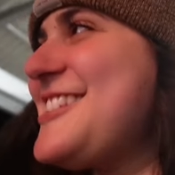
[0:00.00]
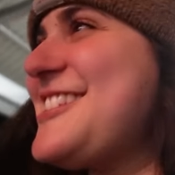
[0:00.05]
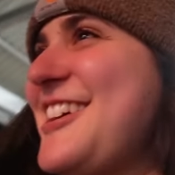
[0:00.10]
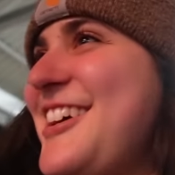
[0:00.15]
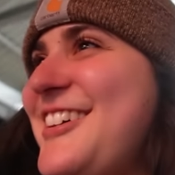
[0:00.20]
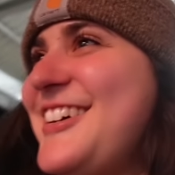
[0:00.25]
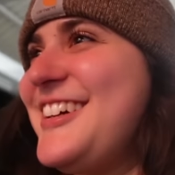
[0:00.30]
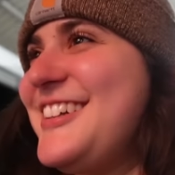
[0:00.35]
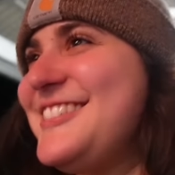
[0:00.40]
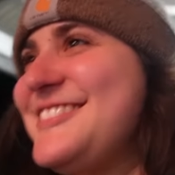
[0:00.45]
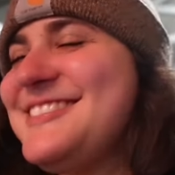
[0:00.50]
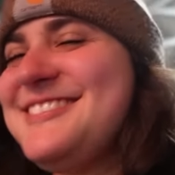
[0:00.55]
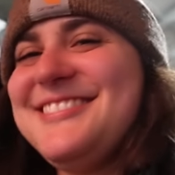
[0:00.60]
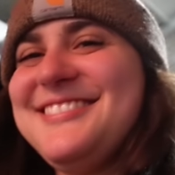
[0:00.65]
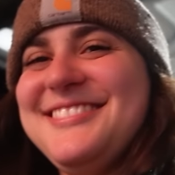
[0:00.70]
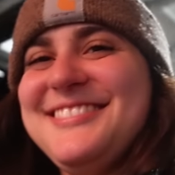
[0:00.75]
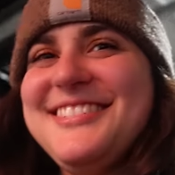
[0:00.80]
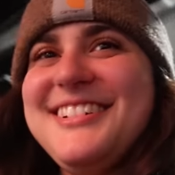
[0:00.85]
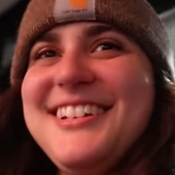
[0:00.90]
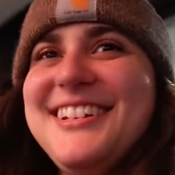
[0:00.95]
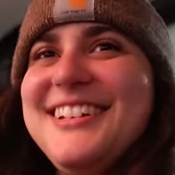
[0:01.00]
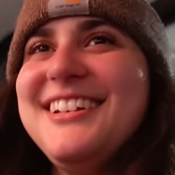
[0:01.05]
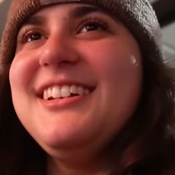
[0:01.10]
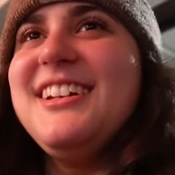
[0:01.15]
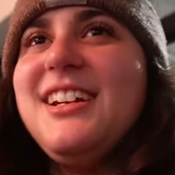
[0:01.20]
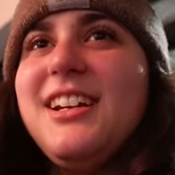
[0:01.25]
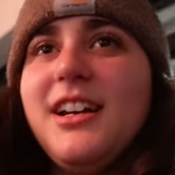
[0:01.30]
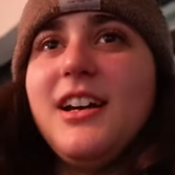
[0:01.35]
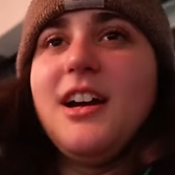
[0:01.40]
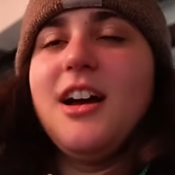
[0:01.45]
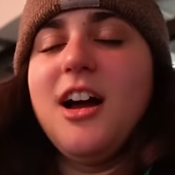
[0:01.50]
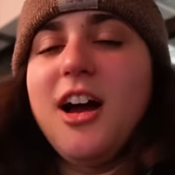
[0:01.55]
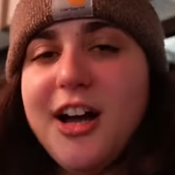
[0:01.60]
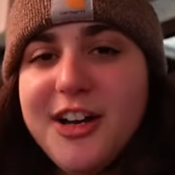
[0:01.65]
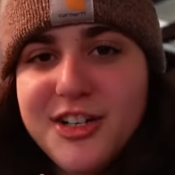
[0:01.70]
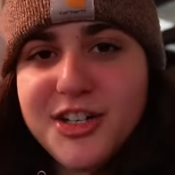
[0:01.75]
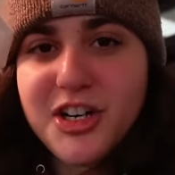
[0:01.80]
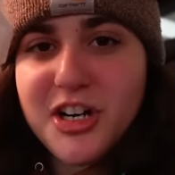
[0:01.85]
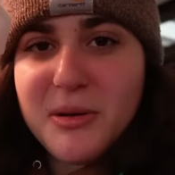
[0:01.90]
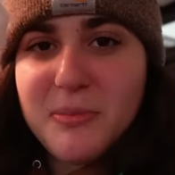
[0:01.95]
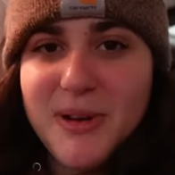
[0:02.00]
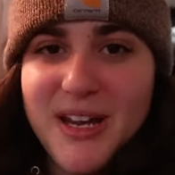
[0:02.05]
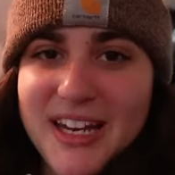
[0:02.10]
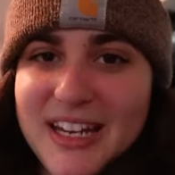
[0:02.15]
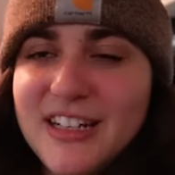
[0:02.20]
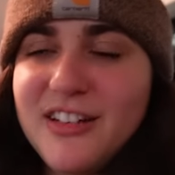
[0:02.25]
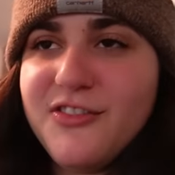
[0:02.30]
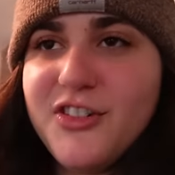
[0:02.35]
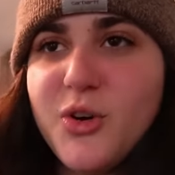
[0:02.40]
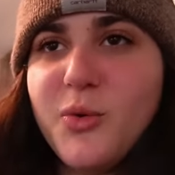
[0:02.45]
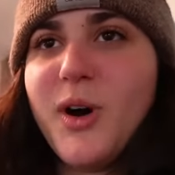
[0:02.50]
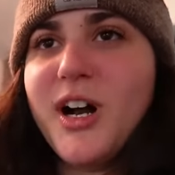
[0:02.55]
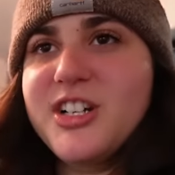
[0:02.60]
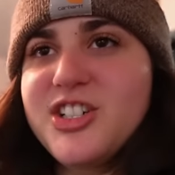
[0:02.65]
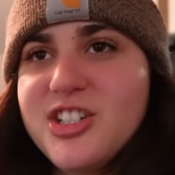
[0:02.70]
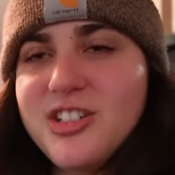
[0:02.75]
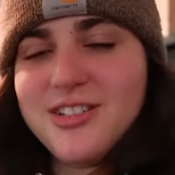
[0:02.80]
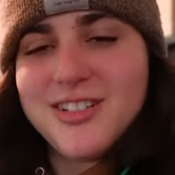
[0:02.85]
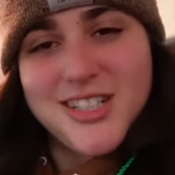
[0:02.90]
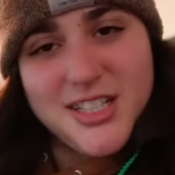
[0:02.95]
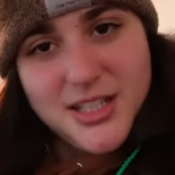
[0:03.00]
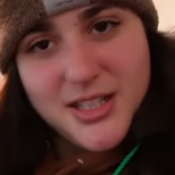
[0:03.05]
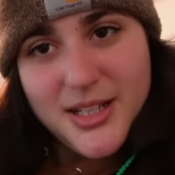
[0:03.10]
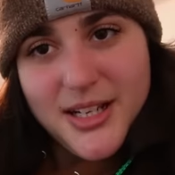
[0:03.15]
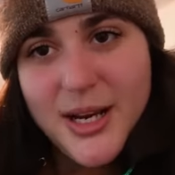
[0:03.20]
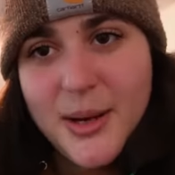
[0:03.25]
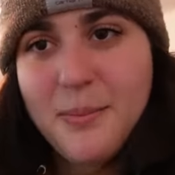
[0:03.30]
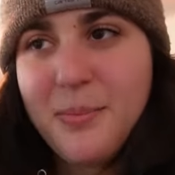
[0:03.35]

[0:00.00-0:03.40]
How's it going? Hunter and Megan, if you're watching this,